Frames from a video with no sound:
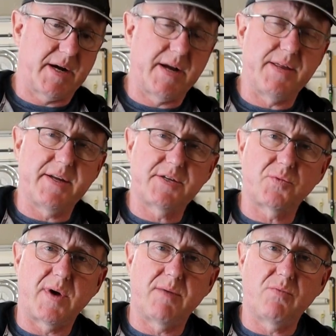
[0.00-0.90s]
in this
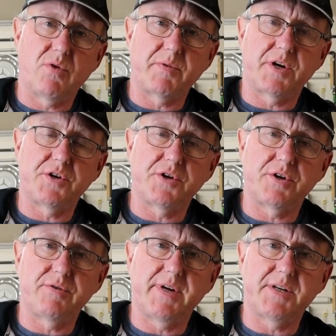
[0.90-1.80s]
one, what we're going to
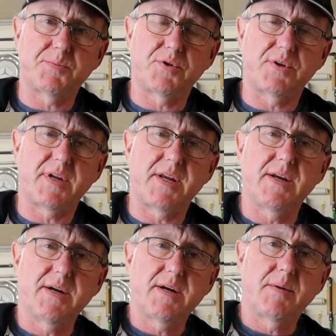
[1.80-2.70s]
do is put the
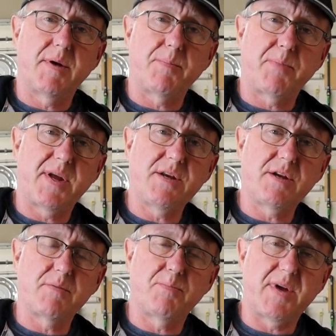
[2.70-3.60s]

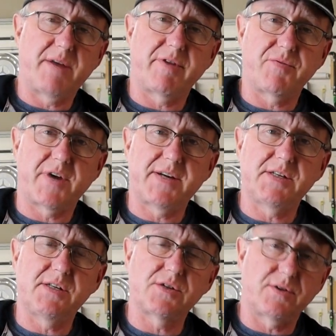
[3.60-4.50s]
pinion bearing
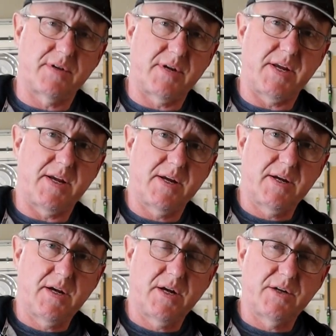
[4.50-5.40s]
races on the
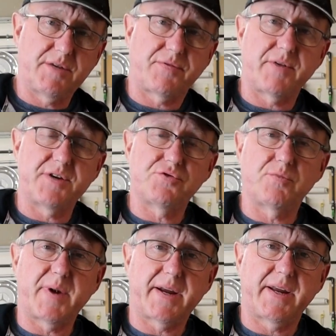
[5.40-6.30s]
differential
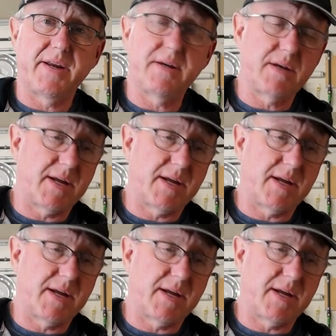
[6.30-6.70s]
back in.